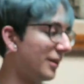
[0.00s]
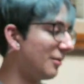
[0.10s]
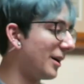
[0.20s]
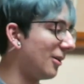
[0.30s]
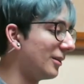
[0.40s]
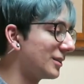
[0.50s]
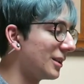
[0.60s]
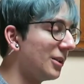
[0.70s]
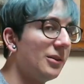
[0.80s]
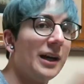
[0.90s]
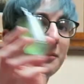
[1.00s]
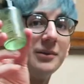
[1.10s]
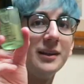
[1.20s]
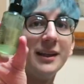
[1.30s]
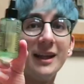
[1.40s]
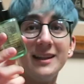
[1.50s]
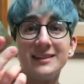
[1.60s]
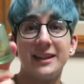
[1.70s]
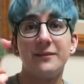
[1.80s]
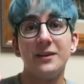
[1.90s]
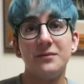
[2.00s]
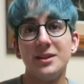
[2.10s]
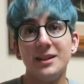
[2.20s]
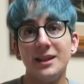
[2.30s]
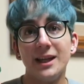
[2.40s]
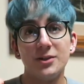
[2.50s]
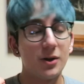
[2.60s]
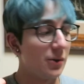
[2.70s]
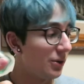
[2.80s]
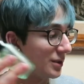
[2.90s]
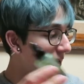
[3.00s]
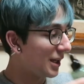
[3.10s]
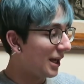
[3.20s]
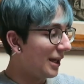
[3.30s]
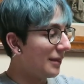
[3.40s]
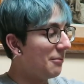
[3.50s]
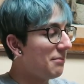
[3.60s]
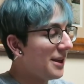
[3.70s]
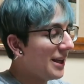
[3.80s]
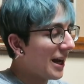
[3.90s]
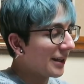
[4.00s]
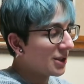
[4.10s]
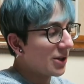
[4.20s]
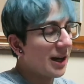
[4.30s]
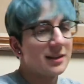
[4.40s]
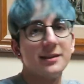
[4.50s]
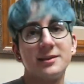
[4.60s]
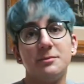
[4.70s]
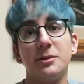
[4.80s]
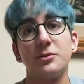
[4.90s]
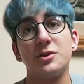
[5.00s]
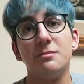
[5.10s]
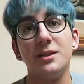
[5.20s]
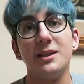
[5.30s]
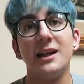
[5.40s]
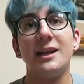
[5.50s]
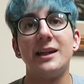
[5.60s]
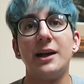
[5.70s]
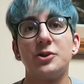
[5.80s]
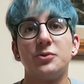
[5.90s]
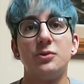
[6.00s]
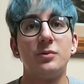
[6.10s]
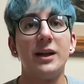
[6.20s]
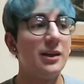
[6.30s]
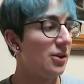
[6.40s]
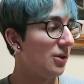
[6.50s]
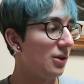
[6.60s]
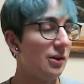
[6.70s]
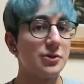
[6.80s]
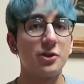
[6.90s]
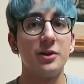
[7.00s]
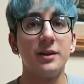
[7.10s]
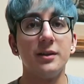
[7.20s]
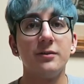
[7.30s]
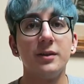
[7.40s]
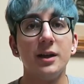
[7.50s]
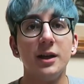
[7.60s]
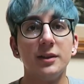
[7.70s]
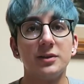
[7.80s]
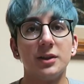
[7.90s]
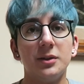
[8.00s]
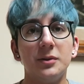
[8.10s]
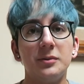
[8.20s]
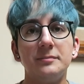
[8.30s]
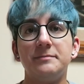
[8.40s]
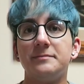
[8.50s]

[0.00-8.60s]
it about, so I really, and this is like $58. The peat extract is supposed to be a natural retinol alternative, so